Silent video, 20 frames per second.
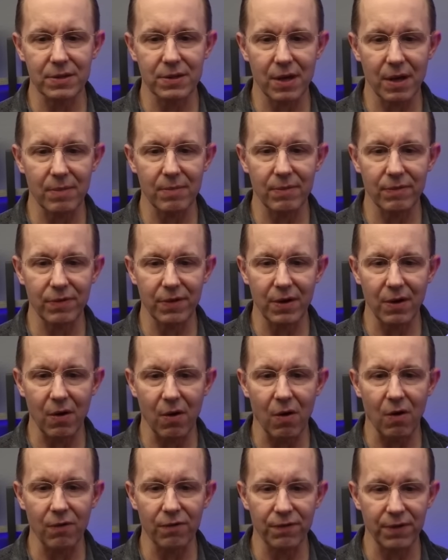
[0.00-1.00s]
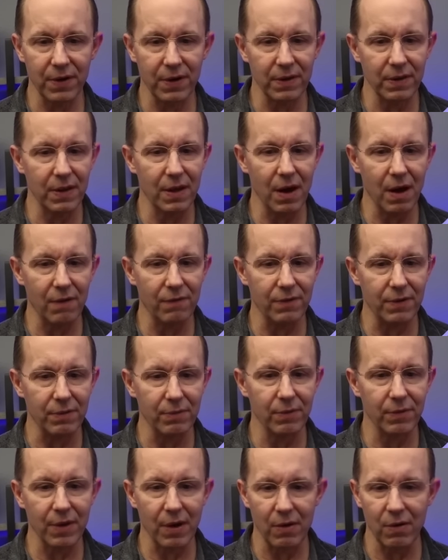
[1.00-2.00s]
time if they all fit in the oven
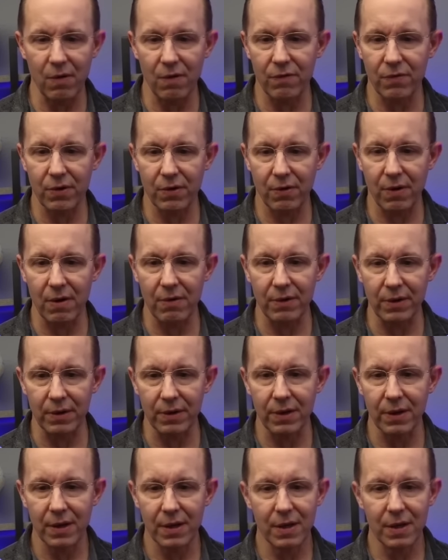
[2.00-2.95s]
without overcrowding.